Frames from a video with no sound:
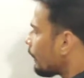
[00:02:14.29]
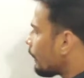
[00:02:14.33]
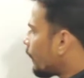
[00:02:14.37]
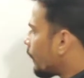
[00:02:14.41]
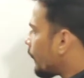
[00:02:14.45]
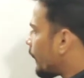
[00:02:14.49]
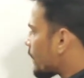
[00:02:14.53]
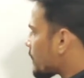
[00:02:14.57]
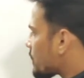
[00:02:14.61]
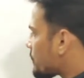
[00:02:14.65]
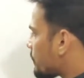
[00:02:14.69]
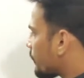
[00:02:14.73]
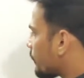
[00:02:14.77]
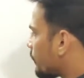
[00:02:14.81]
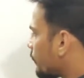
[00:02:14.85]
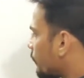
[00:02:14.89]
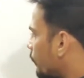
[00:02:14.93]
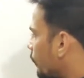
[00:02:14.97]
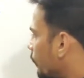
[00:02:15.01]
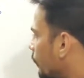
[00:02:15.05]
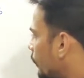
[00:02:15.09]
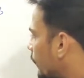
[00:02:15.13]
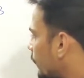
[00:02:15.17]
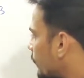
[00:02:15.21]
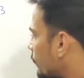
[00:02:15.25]
Now as per the
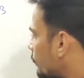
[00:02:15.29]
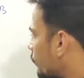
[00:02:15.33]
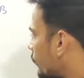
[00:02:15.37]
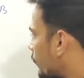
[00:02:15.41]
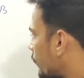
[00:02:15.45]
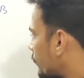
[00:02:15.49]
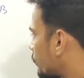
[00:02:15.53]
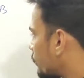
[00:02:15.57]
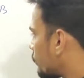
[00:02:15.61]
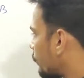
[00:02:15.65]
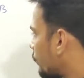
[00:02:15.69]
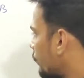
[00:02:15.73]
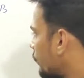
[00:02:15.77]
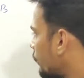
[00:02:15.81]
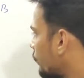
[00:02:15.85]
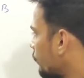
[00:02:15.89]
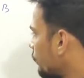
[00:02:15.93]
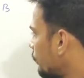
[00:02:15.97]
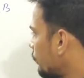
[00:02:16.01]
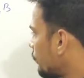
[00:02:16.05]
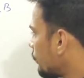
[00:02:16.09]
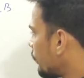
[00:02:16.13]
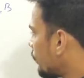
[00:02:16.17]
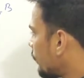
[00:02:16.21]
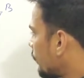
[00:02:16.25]
law, what I told
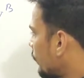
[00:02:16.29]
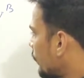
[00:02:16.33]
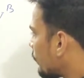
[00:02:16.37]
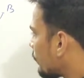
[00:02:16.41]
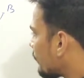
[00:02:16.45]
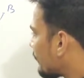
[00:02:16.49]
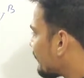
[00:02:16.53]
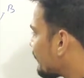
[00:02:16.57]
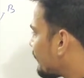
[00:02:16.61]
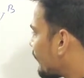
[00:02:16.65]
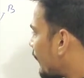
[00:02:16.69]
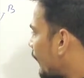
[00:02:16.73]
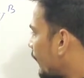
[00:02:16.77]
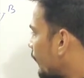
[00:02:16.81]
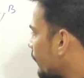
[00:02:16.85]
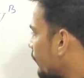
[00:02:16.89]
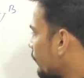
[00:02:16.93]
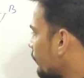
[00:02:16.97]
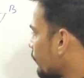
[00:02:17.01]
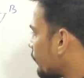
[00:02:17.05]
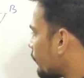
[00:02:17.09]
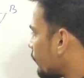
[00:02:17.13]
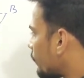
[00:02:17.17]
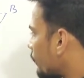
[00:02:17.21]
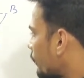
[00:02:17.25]
you, the
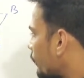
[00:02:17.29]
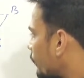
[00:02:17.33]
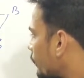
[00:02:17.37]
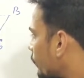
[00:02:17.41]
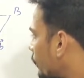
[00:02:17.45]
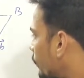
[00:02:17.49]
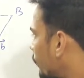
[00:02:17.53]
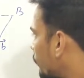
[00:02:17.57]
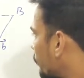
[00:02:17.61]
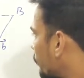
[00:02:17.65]
diagonal